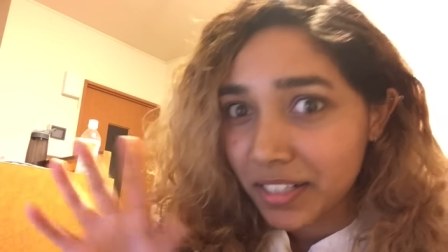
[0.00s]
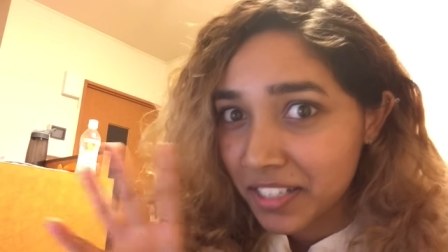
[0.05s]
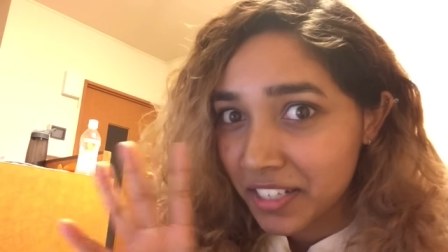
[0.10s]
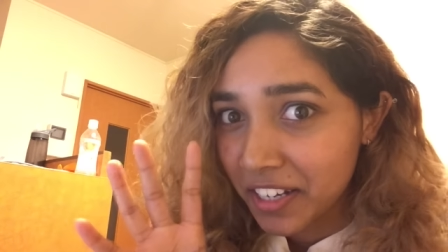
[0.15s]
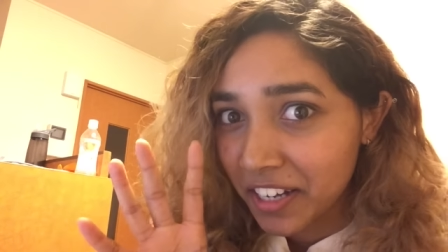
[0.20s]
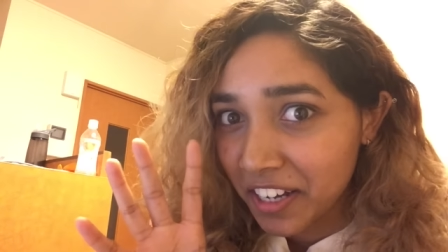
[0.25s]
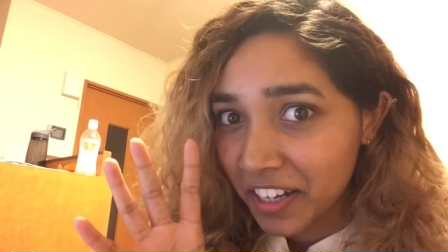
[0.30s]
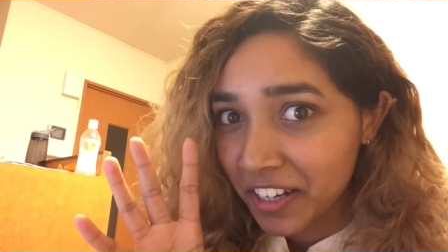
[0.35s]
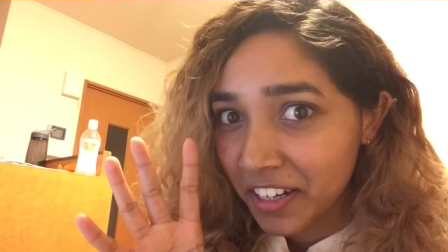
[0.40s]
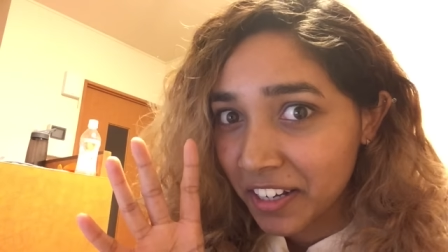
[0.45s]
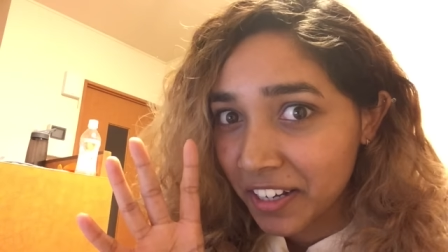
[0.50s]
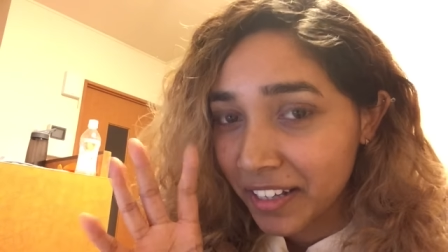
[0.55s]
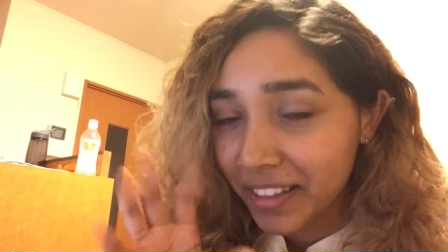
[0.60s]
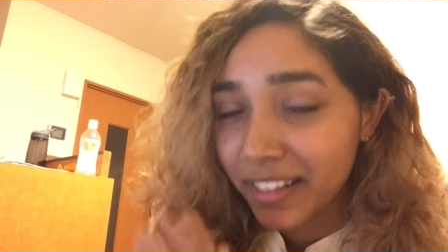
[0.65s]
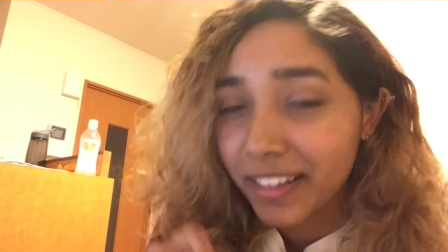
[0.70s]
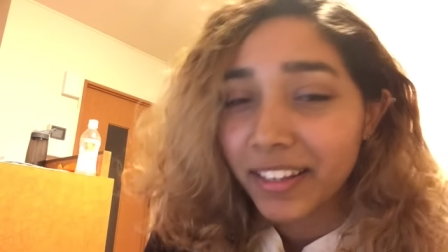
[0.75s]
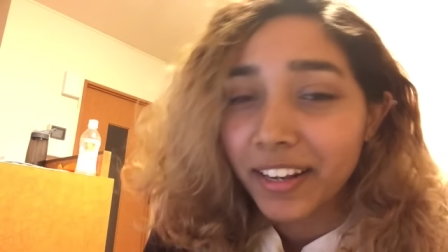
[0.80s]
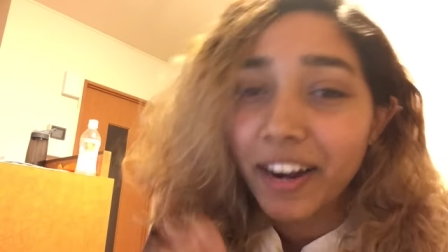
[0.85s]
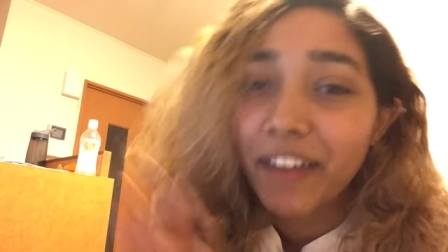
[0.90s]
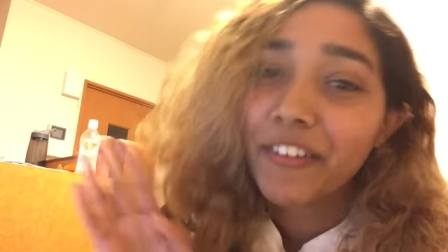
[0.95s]
done,
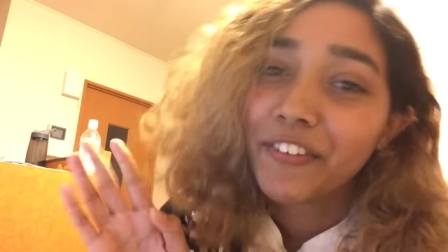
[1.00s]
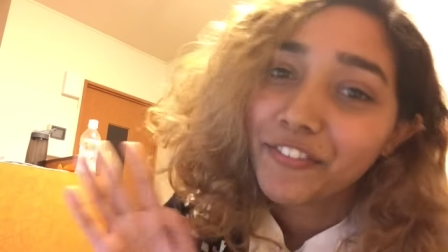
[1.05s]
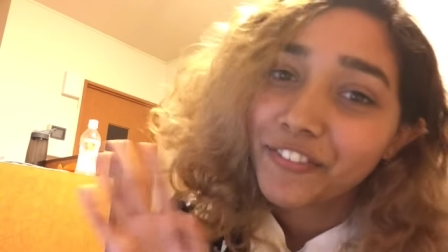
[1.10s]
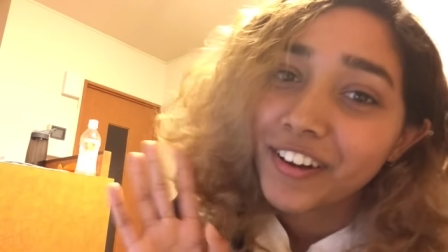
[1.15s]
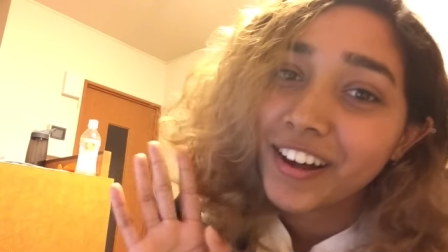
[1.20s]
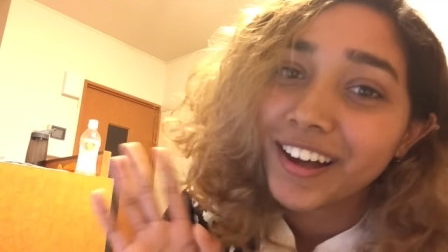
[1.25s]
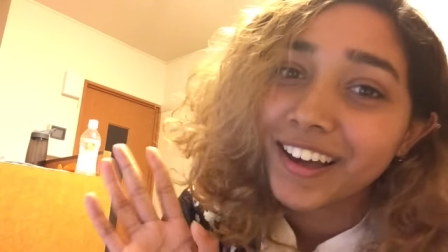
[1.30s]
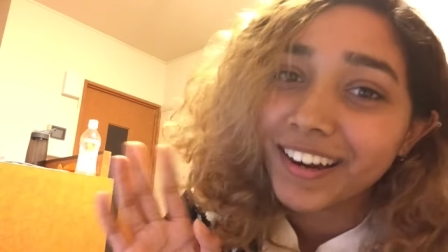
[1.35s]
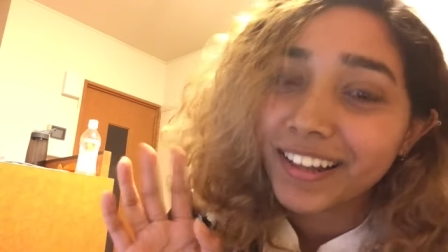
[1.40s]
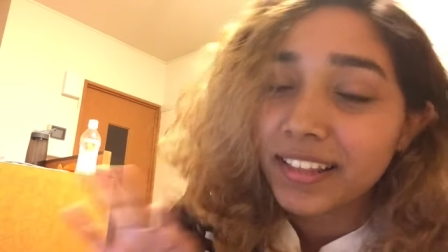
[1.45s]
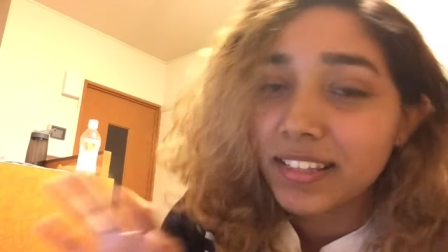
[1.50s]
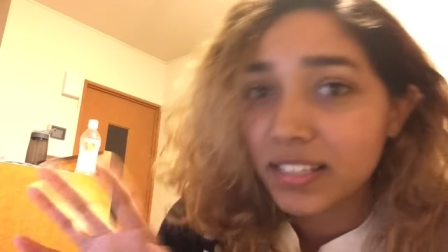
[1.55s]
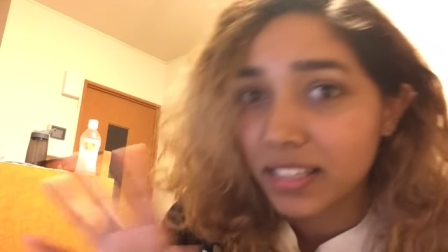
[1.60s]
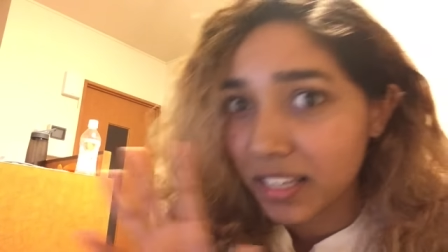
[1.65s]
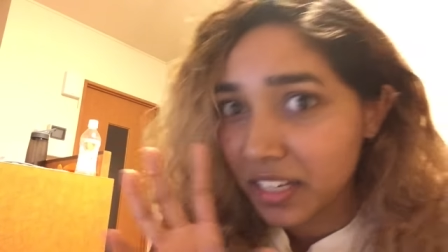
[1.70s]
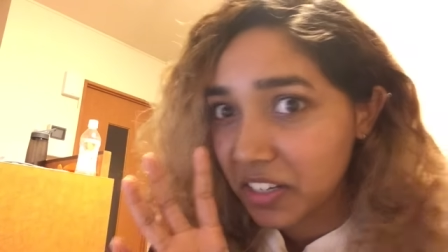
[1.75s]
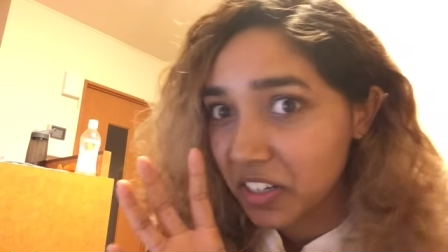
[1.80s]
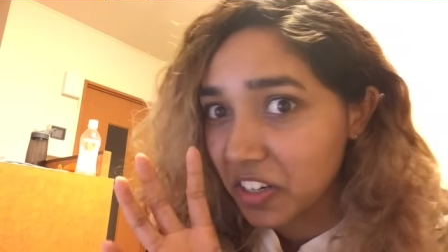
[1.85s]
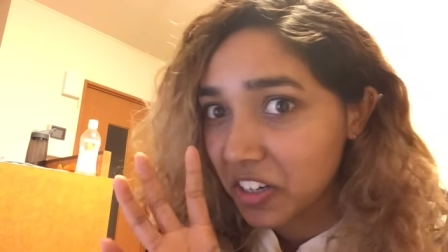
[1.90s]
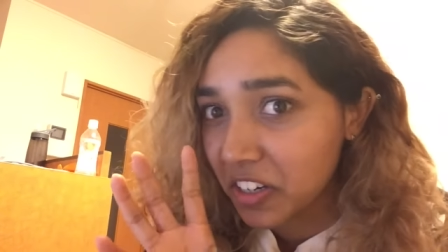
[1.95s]
then they're having fun and it's
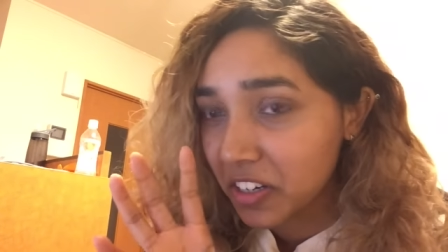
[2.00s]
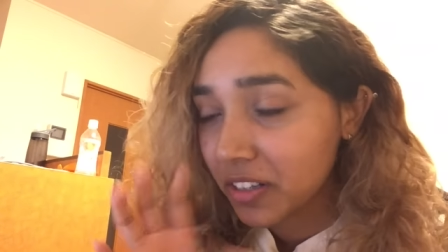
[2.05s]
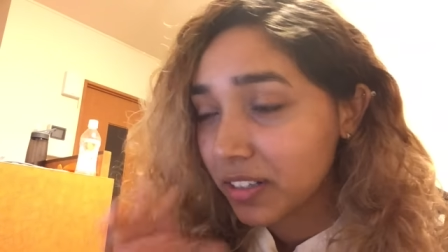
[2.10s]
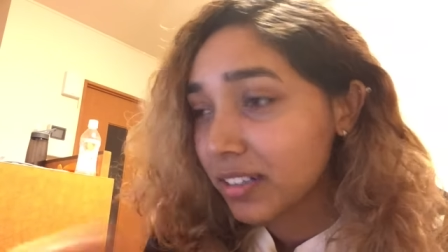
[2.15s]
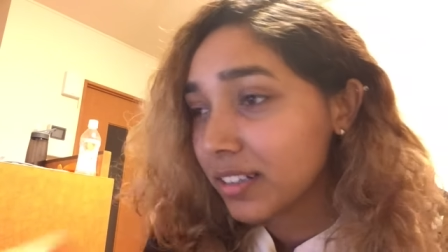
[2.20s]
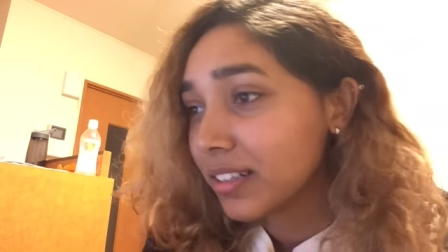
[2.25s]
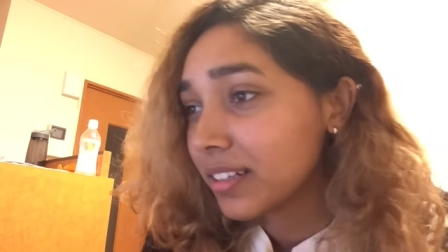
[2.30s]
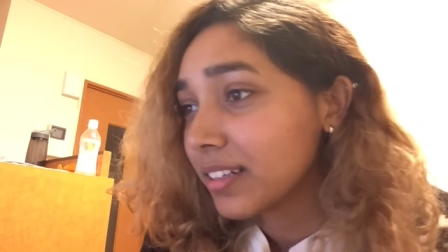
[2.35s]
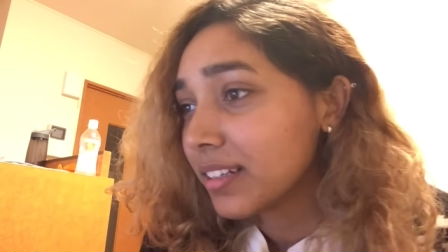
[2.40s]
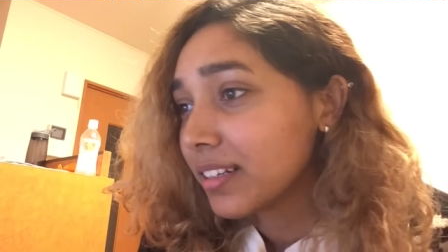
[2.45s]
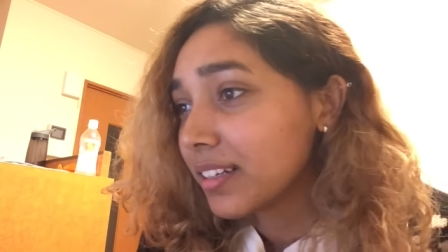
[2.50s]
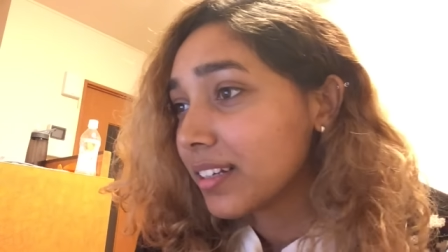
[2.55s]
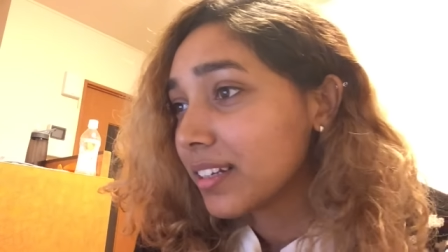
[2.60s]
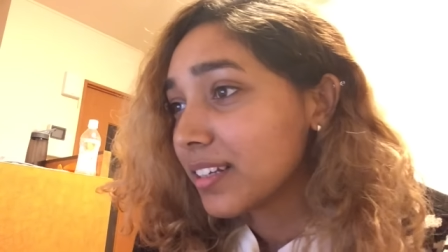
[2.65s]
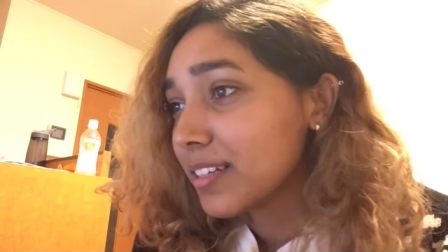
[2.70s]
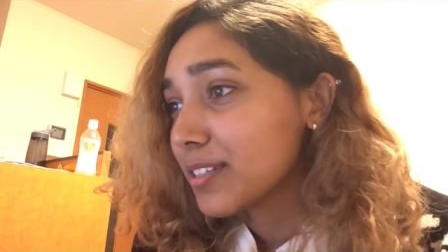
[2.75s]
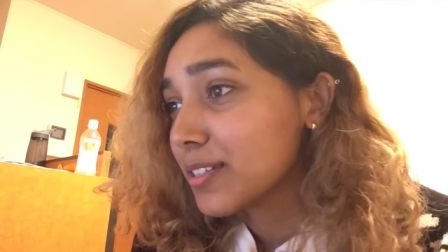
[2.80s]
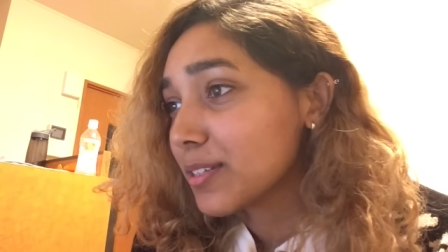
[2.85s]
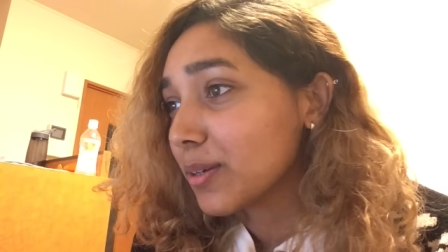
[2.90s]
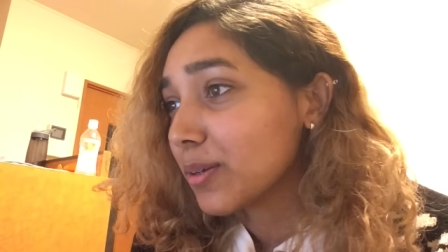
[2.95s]
like,
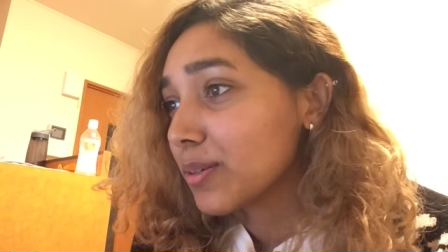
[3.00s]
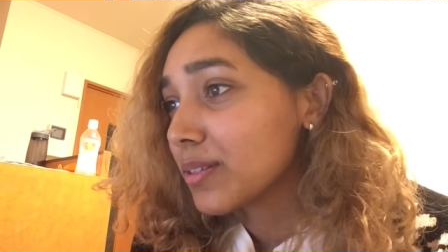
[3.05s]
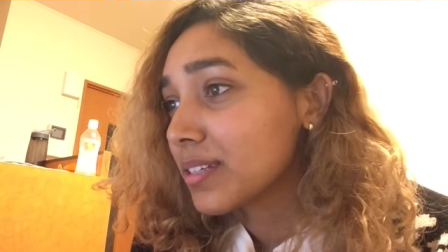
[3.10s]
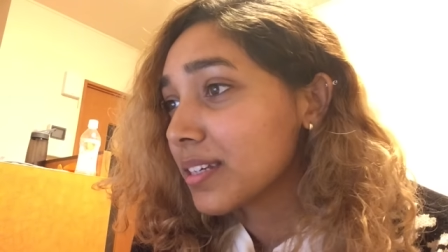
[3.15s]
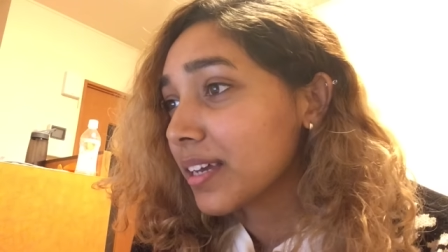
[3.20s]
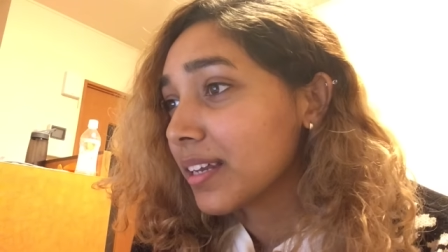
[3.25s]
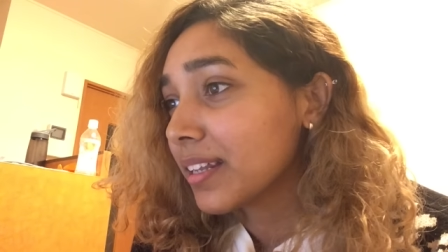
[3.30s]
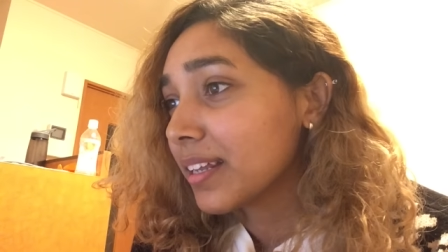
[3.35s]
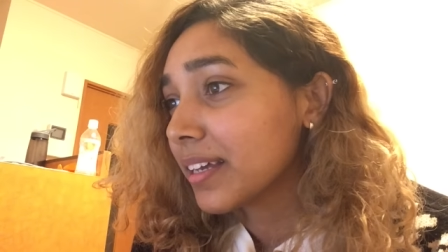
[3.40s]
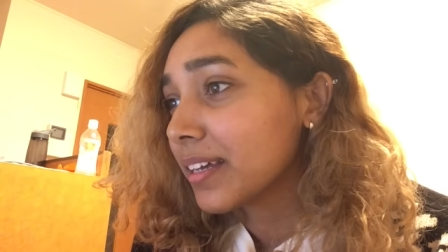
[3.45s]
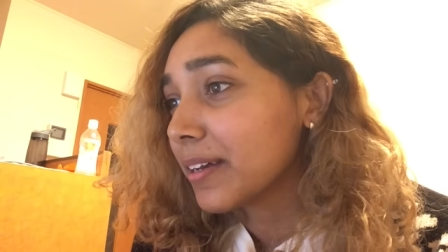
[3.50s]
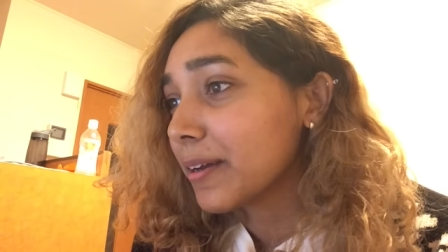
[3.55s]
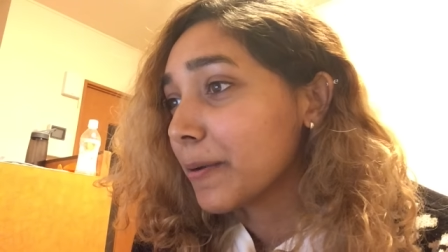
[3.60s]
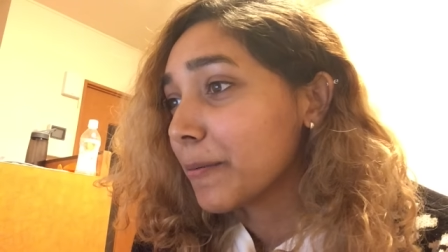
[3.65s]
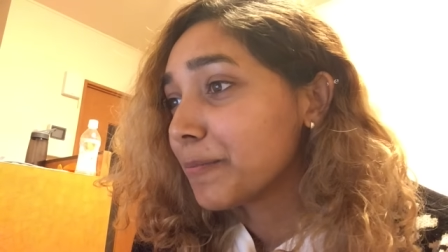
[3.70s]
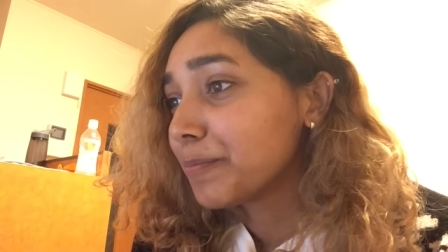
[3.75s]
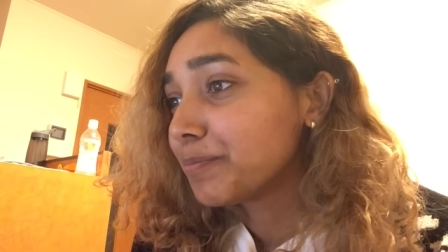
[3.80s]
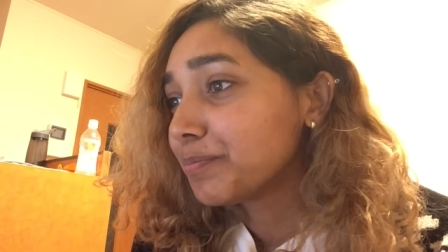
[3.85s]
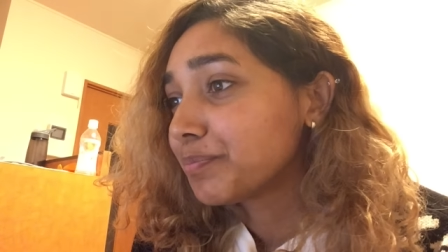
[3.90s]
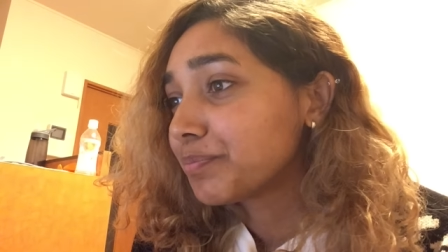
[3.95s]
so it's kind of like a